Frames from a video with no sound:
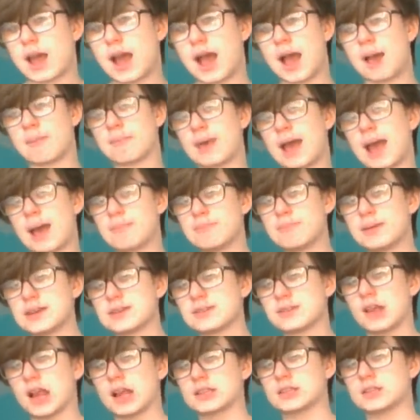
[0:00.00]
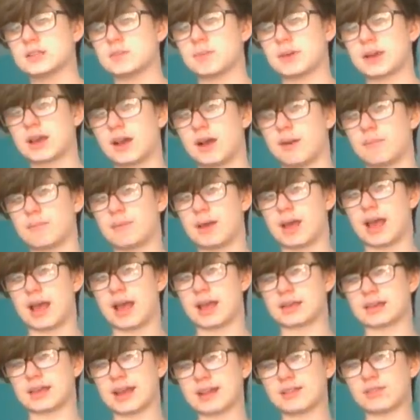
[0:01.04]
MPs started to come
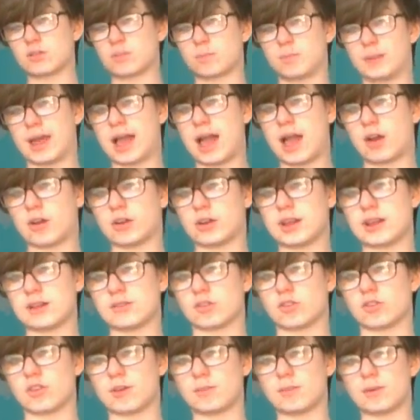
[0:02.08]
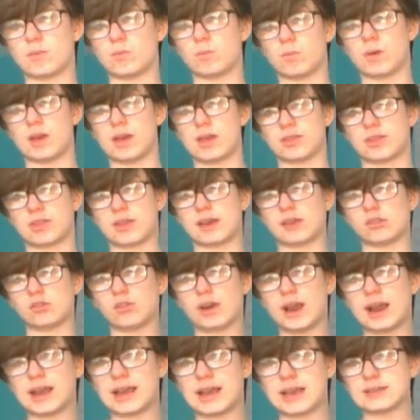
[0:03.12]
against Blair on his agreement with the
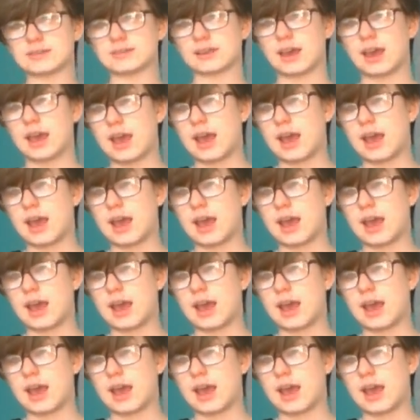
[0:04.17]
Israelis,